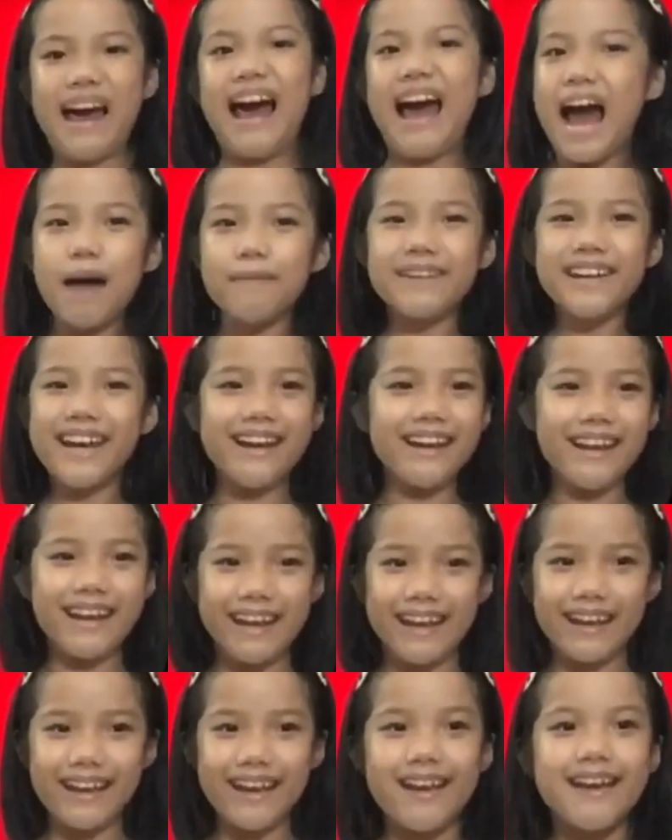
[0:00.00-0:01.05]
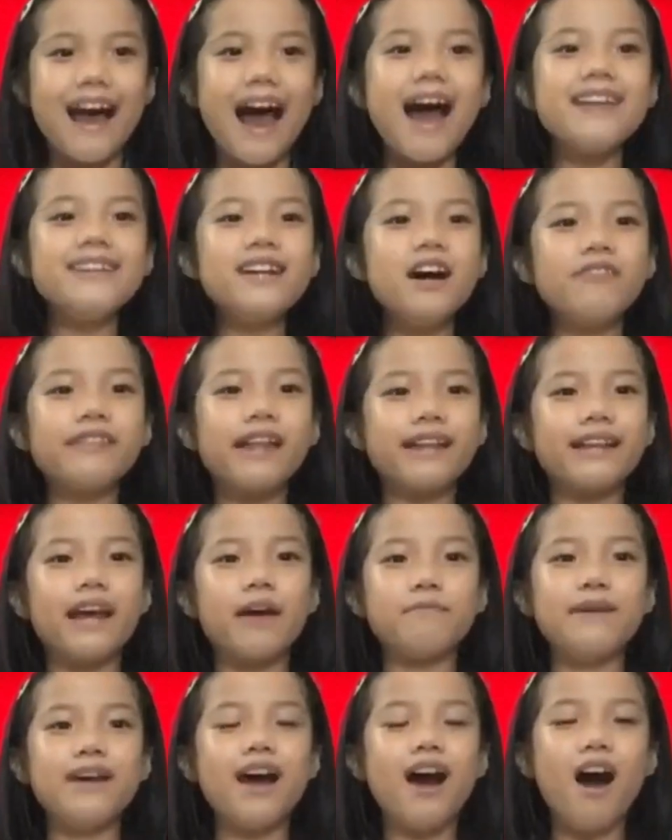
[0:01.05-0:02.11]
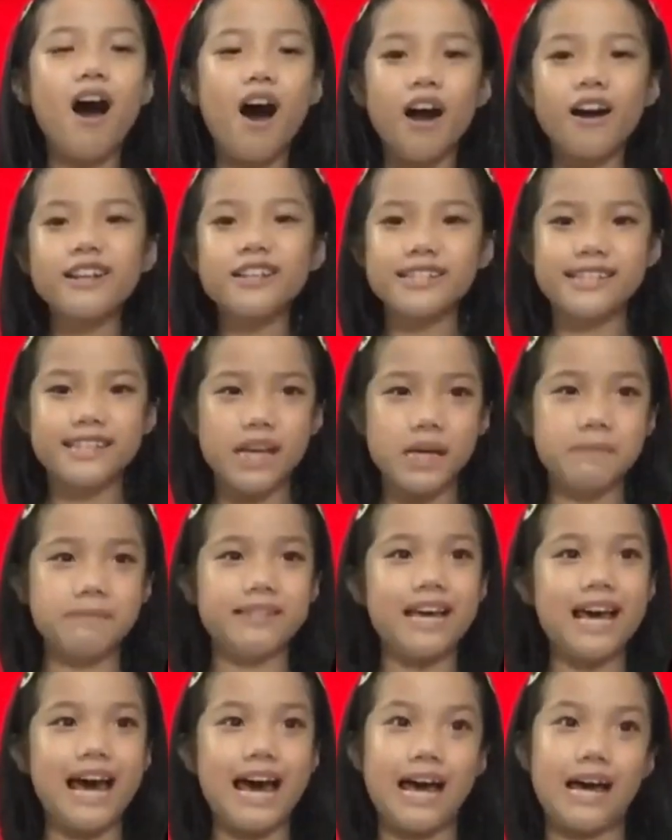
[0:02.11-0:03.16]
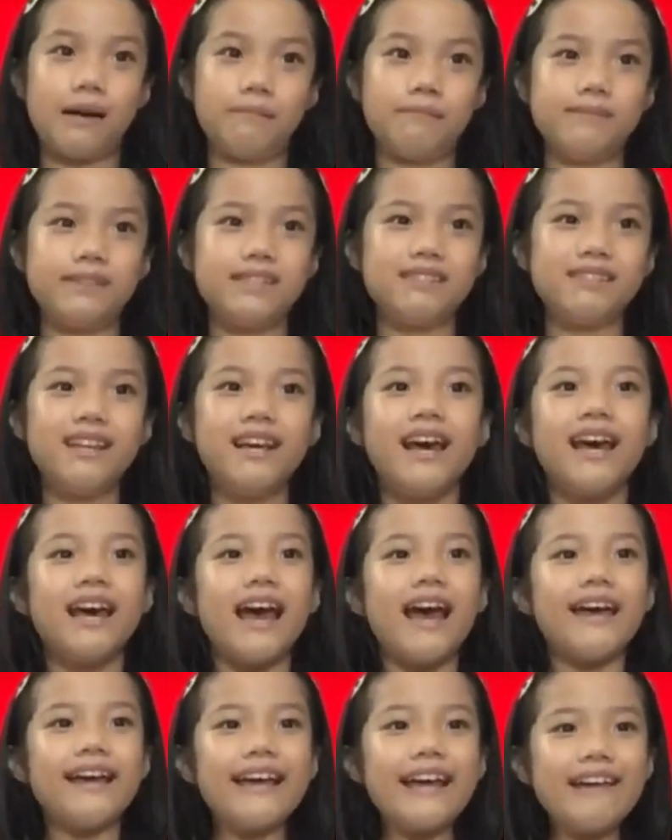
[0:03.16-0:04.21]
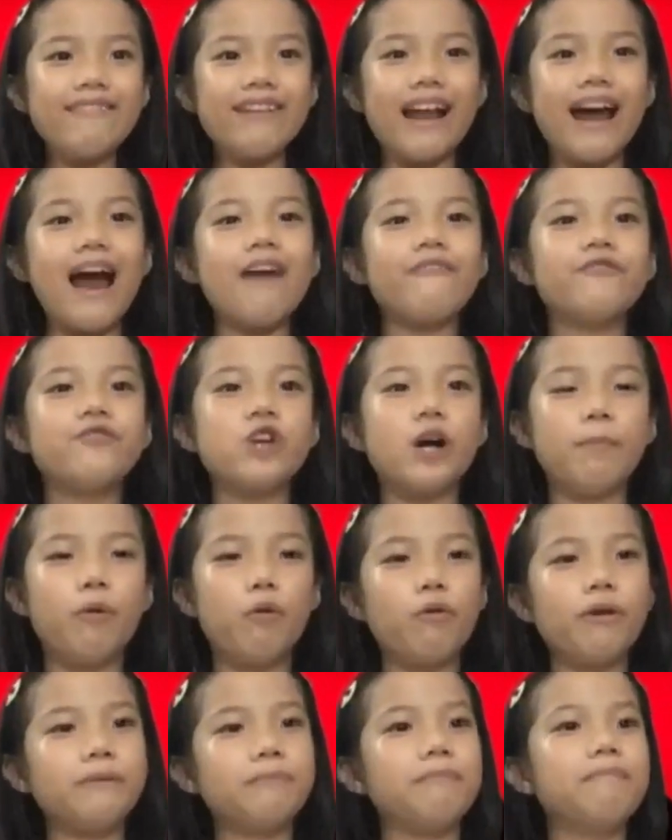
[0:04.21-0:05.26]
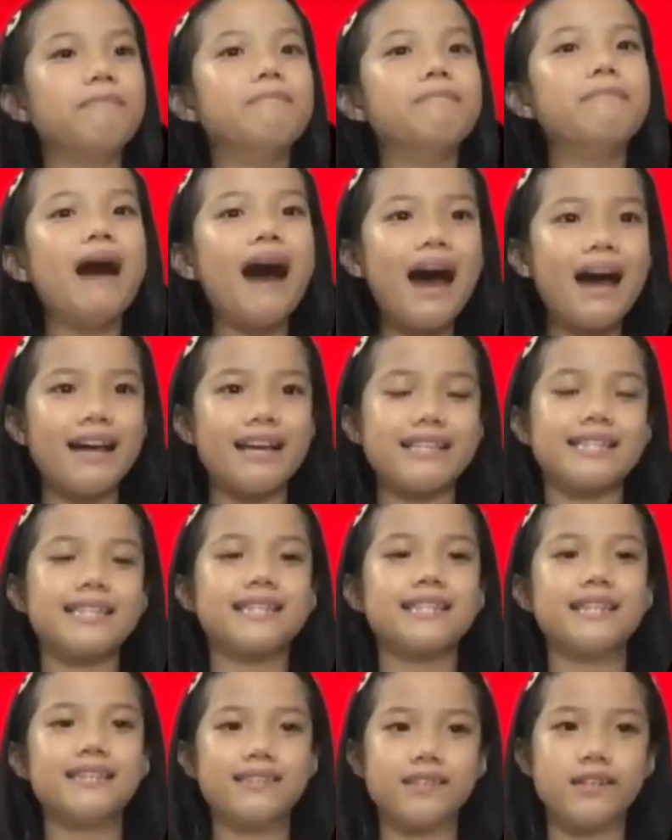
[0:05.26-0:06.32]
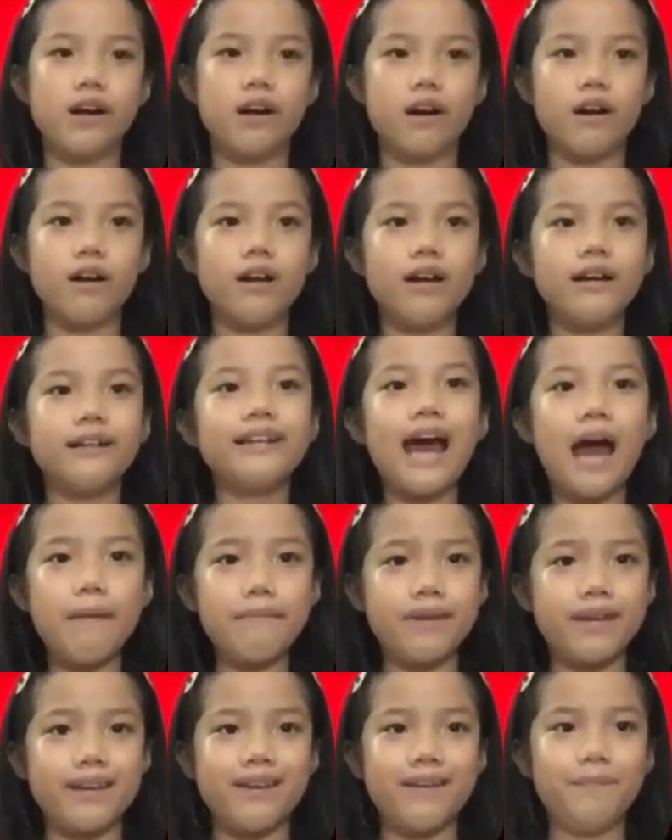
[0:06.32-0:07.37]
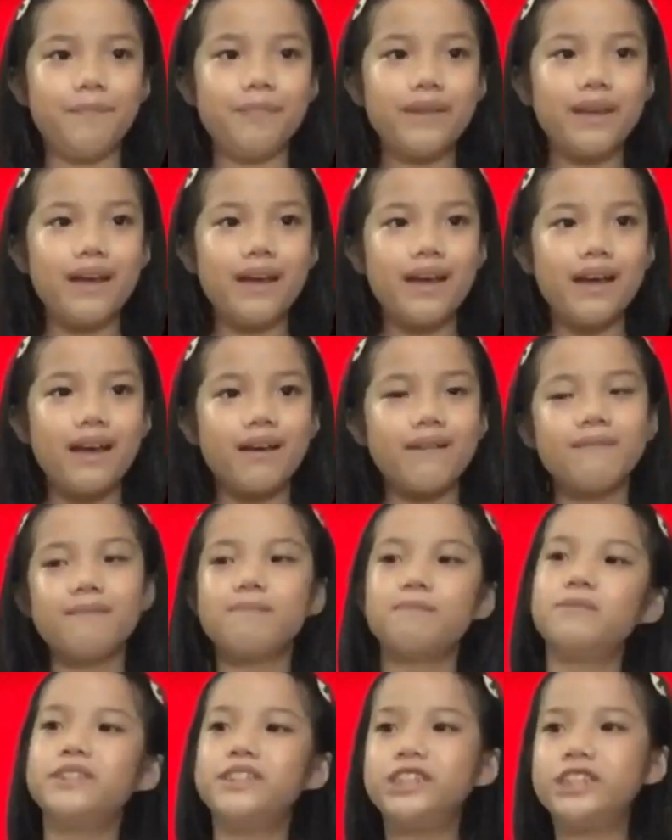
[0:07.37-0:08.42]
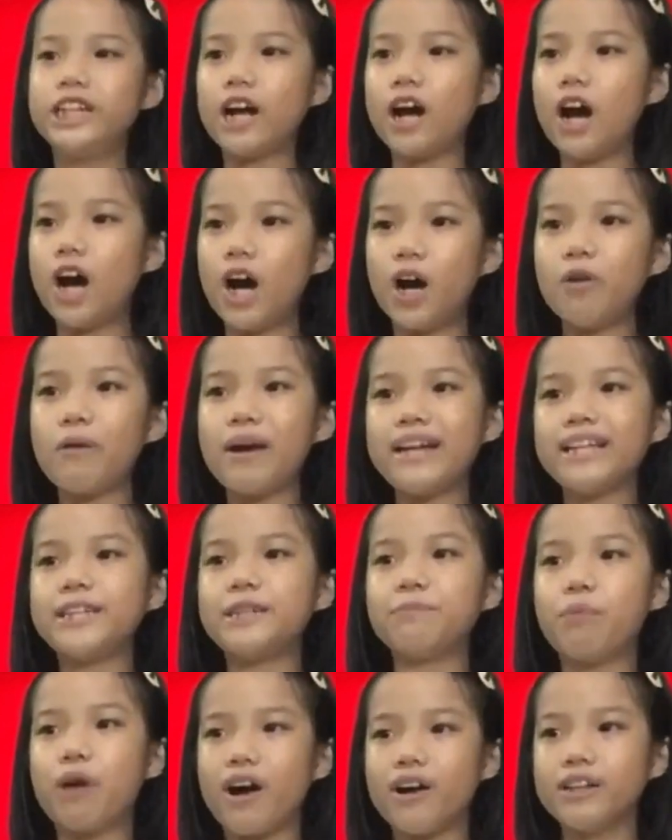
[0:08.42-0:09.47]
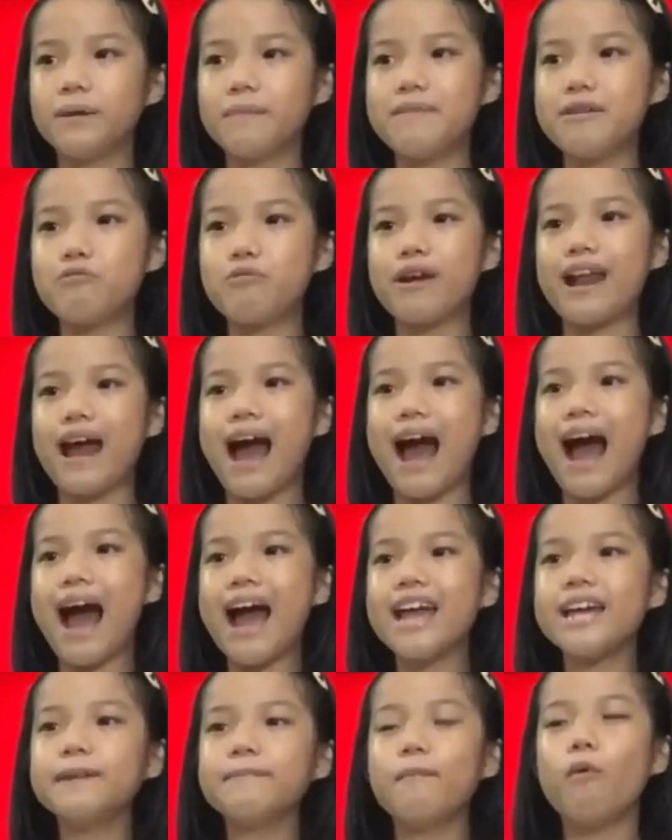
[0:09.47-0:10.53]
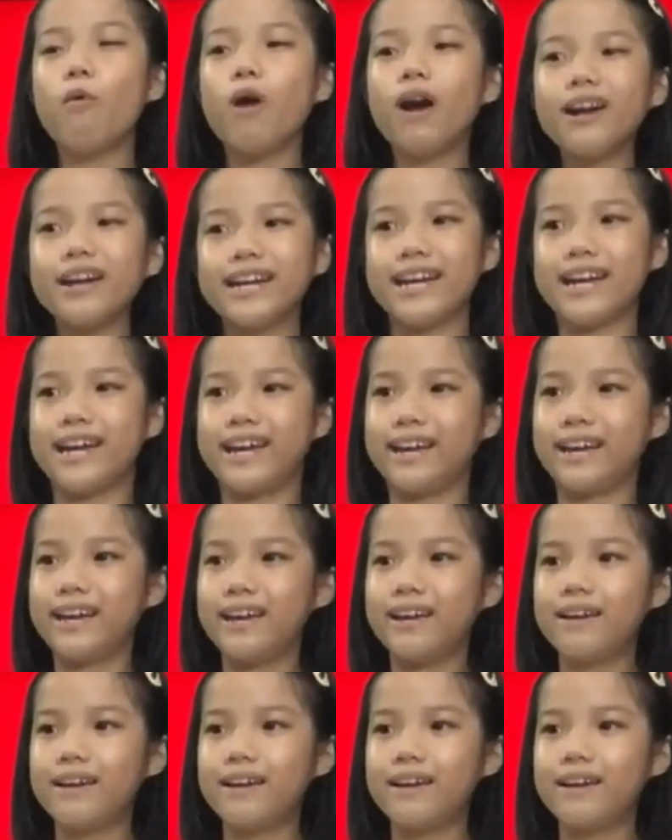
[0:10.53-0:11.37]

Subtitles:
I'm kidding. I know that can be hard sometimes. Even I have trouble with my sister, Cammy. She always bothers me when I am working.